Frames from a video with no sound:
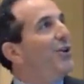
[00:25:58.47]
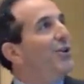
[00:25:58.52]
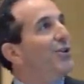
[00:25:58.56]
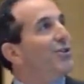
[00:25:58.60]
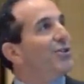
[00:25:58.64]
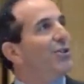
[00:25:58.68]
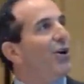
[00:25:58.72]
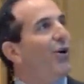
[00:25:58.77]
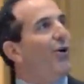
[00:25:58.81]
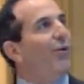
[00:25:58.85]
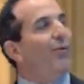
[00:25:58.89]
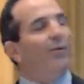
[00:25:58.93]

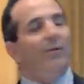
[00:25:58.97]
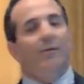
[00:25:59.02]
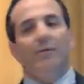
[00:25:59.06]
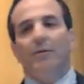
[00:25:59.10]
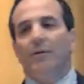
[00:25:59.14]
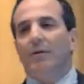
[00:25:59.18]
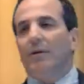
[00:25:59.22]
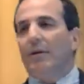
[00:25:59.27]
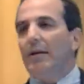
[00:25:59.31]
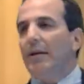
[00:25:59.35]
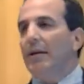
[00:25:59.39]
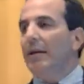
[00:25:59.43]
So,
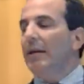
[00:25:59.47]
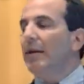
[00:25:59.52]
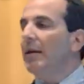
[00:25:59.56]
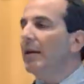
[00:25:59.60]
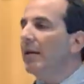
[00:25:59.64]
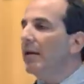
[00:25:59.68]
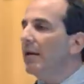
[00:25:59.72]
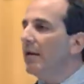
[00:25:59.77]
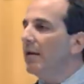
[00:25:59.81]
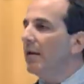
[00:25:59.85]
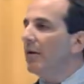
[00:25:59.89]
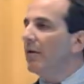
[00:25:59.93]

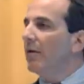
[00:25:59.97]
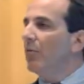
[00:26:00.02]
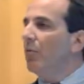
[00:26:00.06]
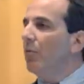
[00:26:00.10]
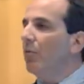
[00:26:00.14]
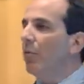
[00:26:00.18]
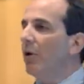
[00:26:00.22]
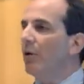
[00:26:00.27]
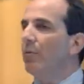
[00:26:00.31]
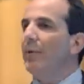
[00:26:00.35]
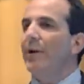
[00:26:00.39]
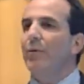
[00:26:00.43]

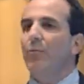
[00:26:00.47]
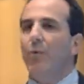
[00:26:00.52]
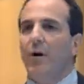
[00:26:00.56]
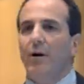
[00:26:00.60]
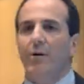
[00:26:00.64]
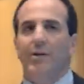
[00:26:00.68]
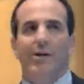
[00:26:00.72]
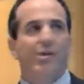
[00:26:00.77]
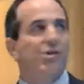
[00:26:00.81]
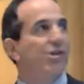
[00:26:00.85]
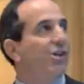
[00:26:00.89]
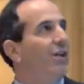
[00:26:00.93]
what do we want
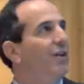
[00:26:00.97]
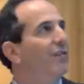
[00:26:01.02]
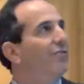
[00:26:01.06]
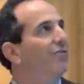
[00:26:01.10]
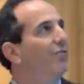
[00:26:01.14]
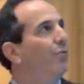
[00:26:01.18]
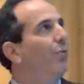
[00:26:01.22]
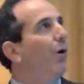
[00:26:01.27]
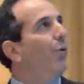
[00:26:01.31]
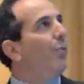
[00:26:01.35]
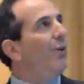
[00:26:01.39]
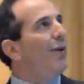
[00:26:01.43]
to
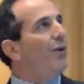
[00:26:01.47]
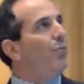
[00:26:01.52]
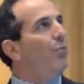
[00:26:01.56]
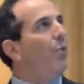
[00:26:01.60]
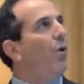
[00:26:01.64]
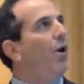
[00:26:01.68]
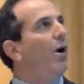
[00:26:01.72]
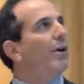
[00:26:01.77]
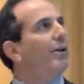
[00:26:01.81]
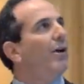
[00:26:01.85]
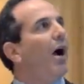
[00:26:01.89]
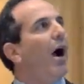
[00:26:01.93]
achieve? Well, we
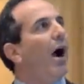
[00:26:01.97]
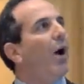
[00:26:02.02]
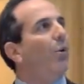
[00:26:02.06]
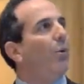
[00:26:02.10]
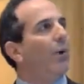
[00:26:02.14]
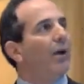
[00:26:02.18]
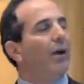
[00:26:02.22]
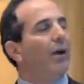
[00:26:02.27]
want our